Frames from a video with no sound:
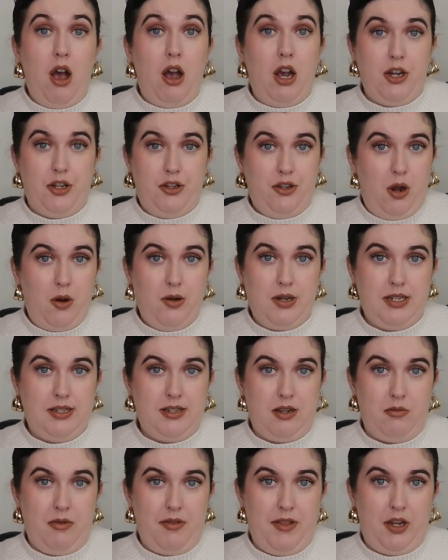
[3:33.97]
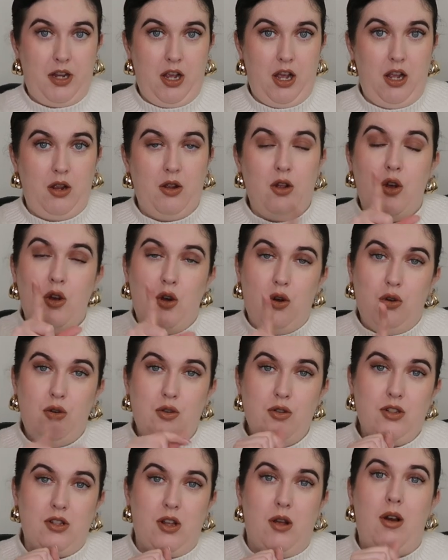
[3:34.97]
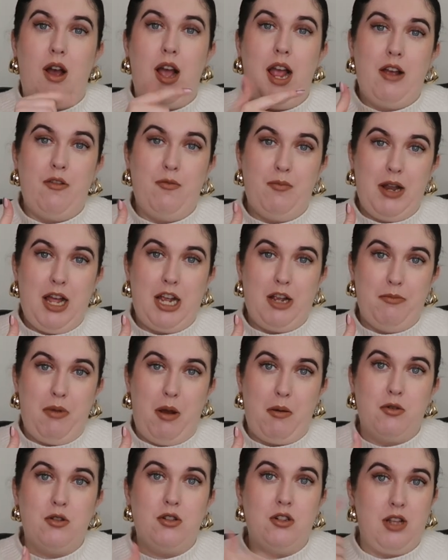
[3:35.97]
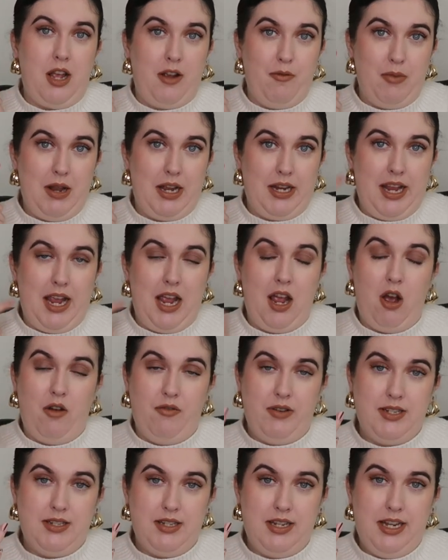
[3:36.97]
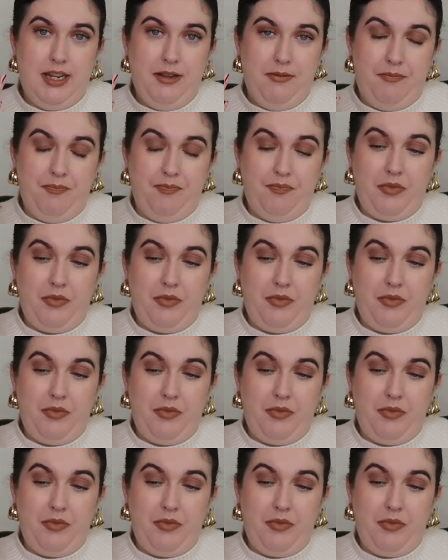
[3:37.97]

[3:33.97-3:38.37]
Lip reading: I don't understand where they go. Also, I have black bubbles because I have black hair, obviously.